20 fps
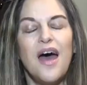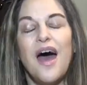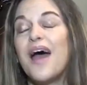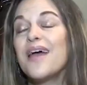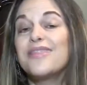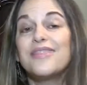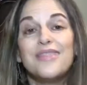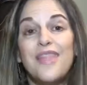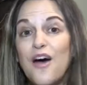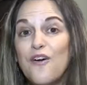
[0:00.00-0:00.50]

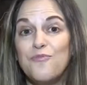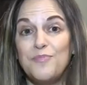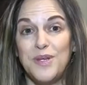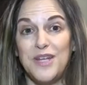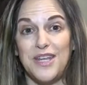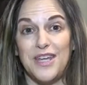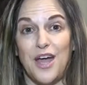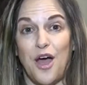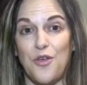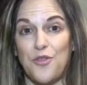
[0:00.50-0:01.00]
I love
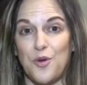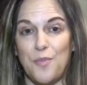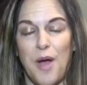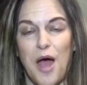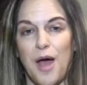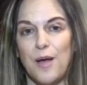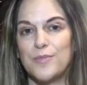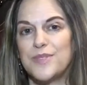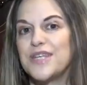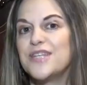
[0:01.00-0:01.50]
meeting other
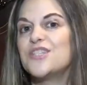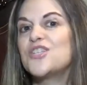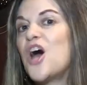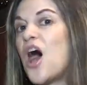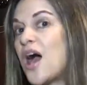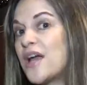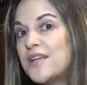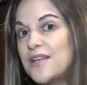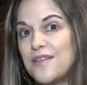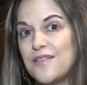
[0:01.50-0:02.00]
moms and
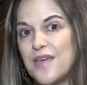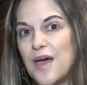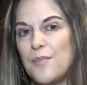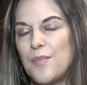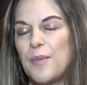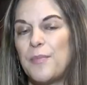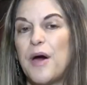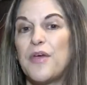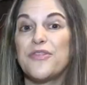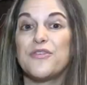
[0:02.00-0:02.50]
talking to
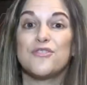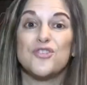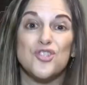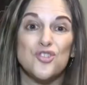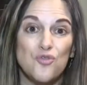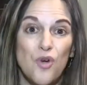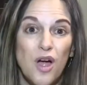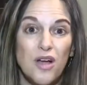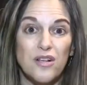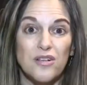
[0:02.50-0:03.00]
them about their
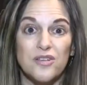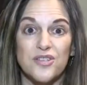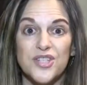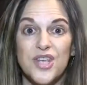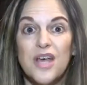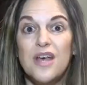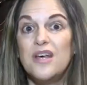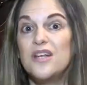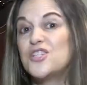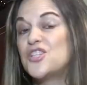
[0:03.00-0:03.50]

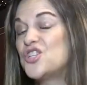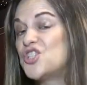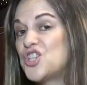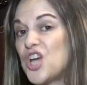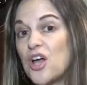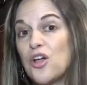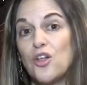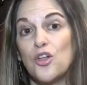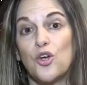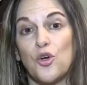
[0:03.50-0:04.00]
struggles to
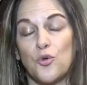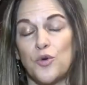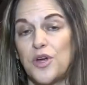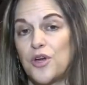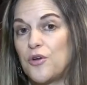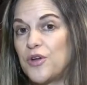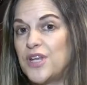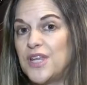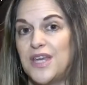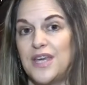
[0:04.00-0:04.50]
juggle
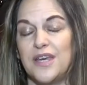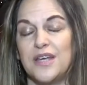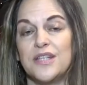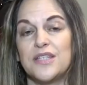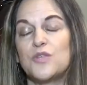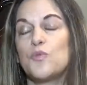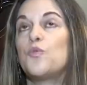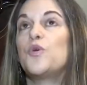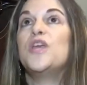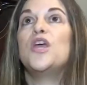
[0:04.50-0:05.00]
career and
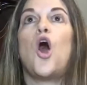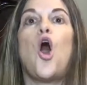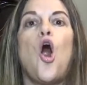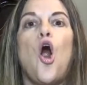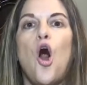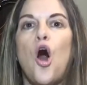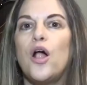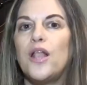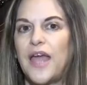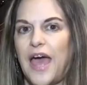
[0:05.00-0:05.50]
kids. We
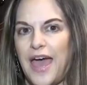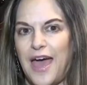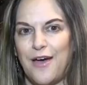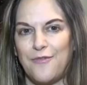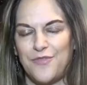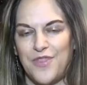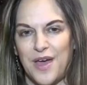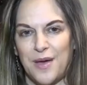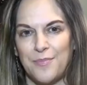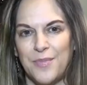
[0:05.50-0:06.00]
all
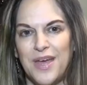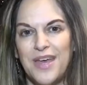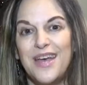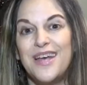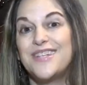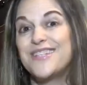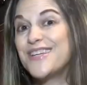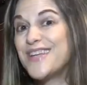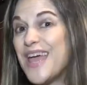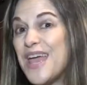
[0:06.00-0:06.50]
have them.
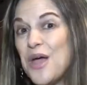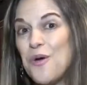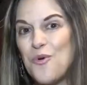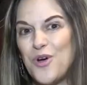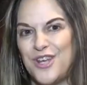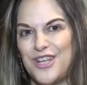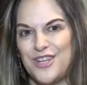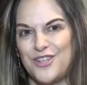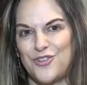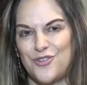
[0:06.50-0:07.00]
Today I want to